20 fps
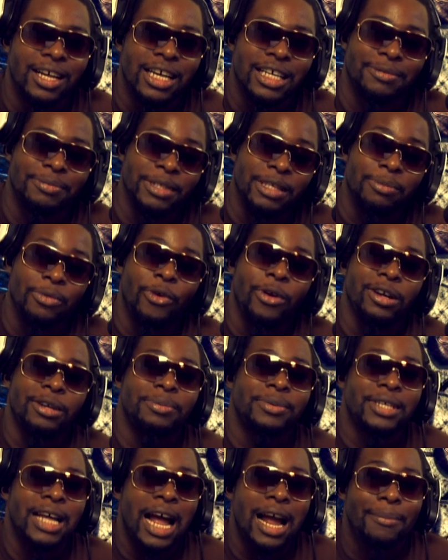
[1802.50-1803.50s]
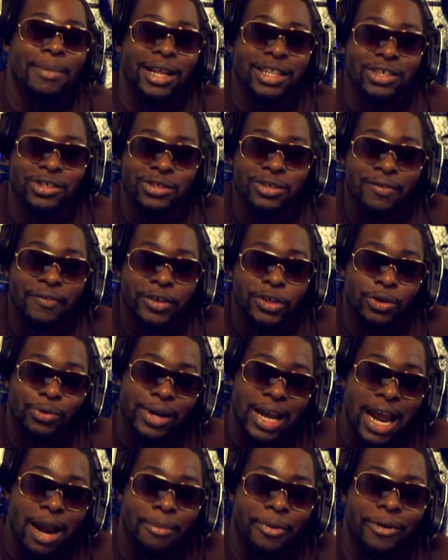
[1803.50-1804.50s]
it's been your boy Noopside about the Universal
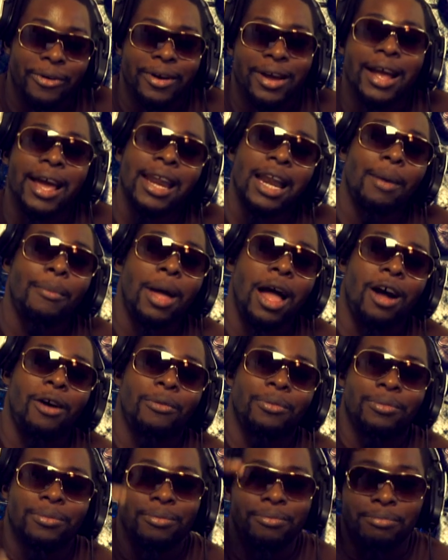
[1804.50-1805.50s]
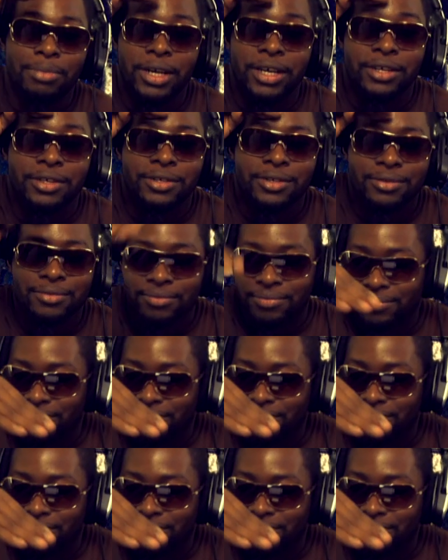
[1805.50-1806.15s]
Gamer, and I'm out. Peace.